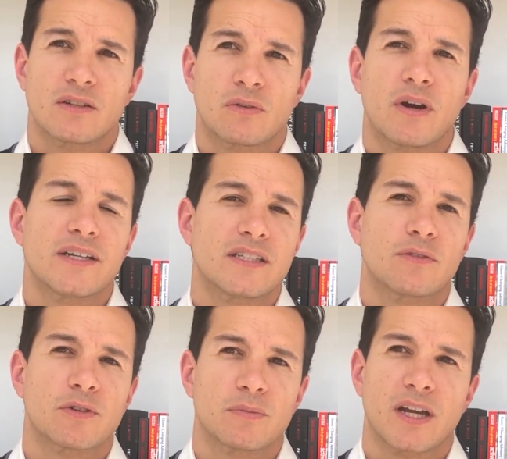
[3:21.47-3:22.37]
arising
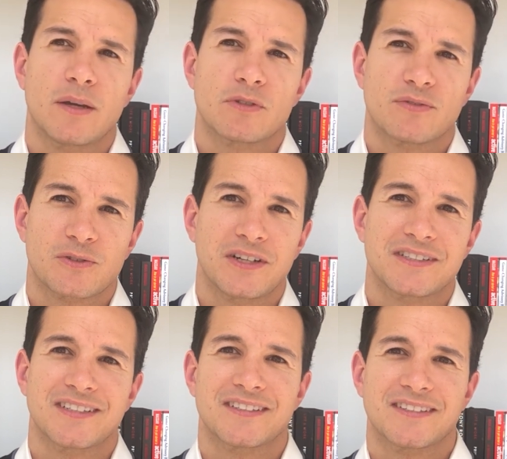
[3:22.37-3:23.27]
from times of
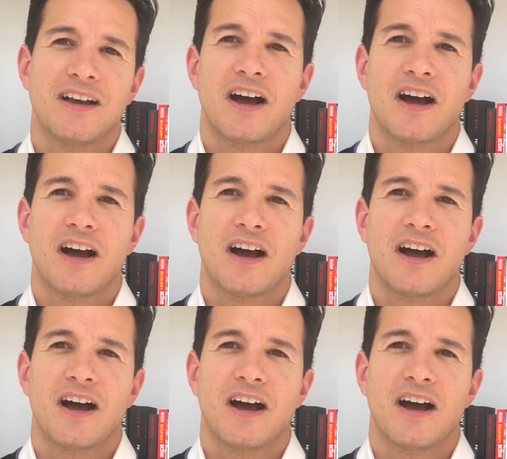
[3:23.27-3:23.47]
crisis.